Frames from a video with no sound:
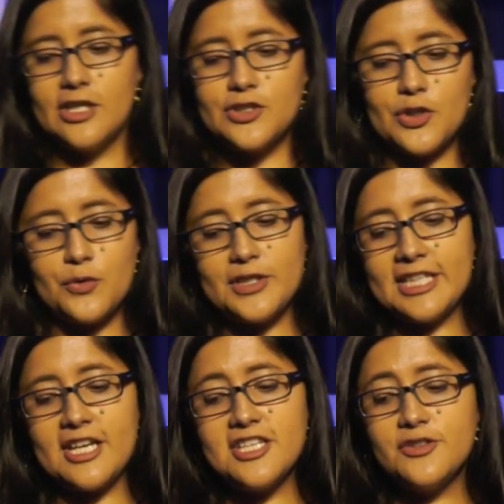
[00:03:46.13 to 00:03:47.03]
So
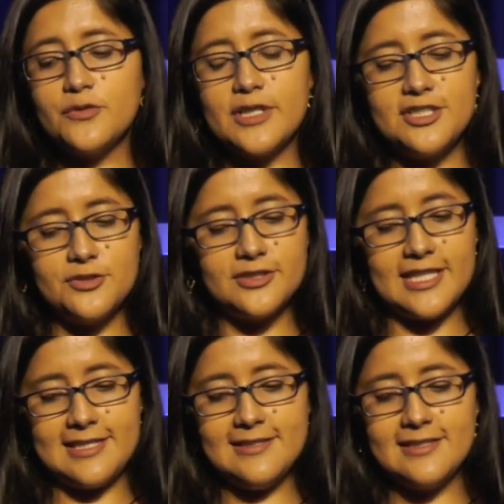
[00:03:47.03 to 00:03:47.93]
in an integration
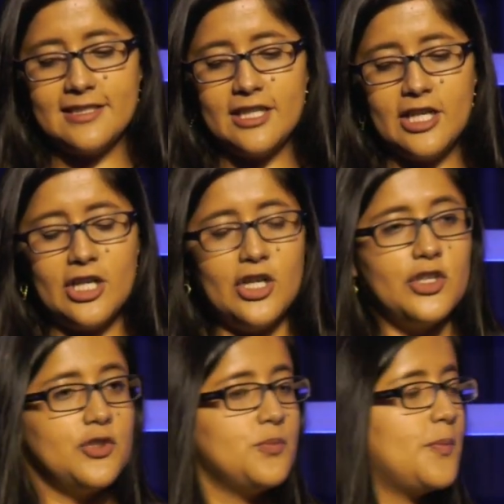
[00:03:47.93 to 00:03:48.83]
test,
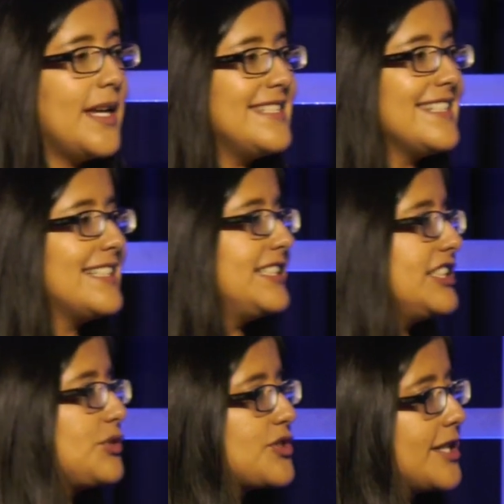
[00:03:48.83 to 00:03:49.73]
you basically
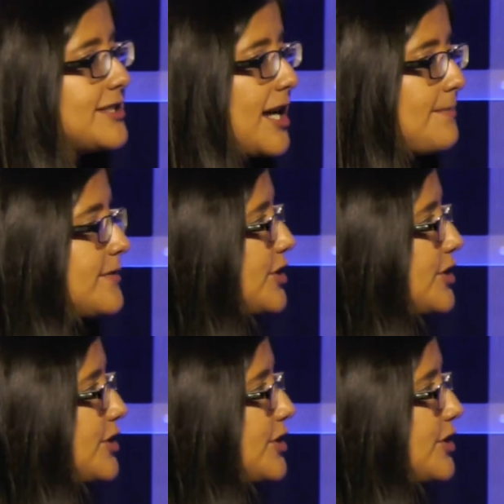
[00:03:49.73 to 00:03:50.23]
need to set up